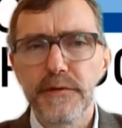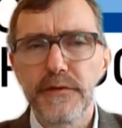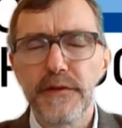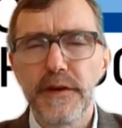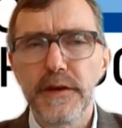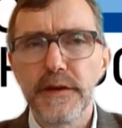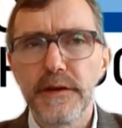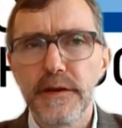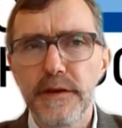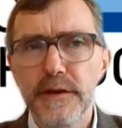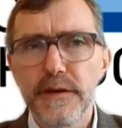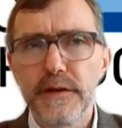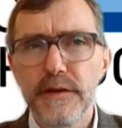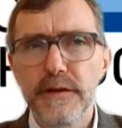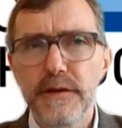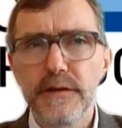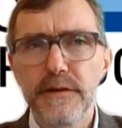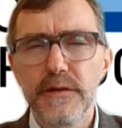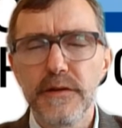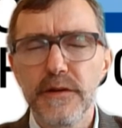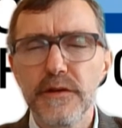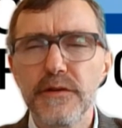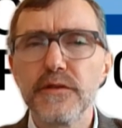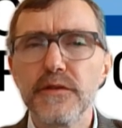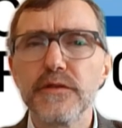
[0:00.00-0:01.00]
say
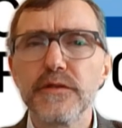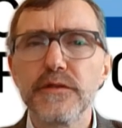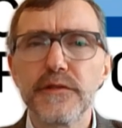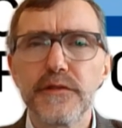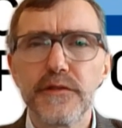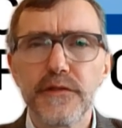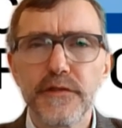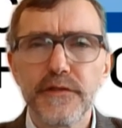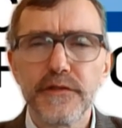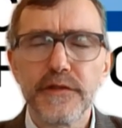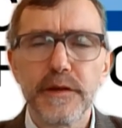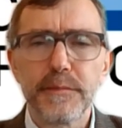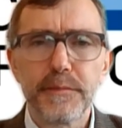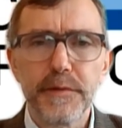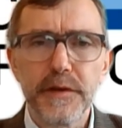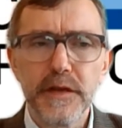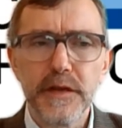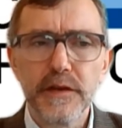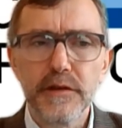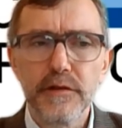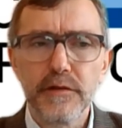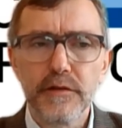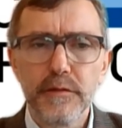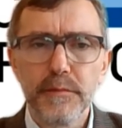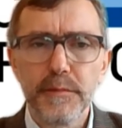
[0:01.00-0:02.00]
not stepping
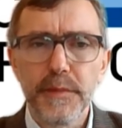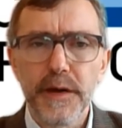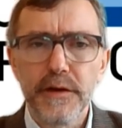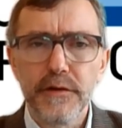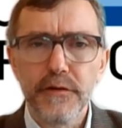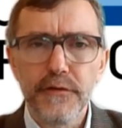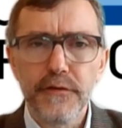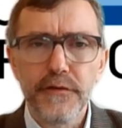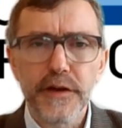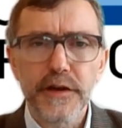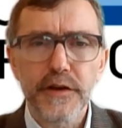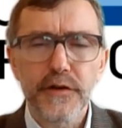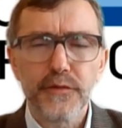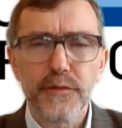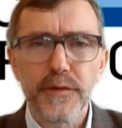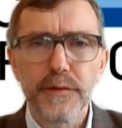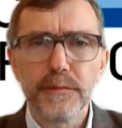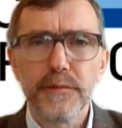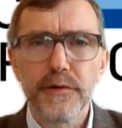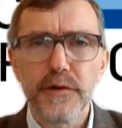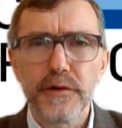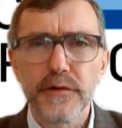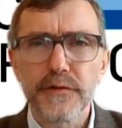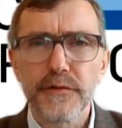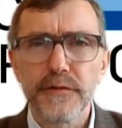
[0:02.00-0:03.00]
into the
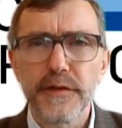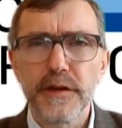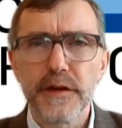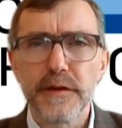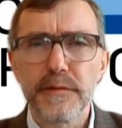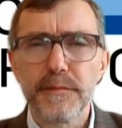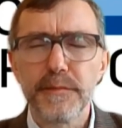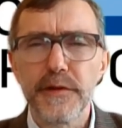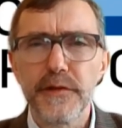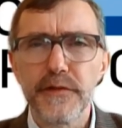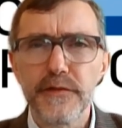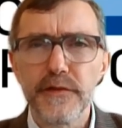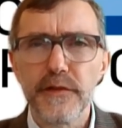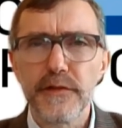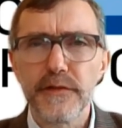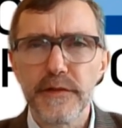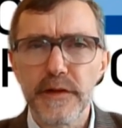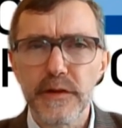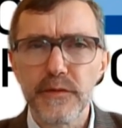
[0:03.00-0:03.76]
manufacturing part of that business.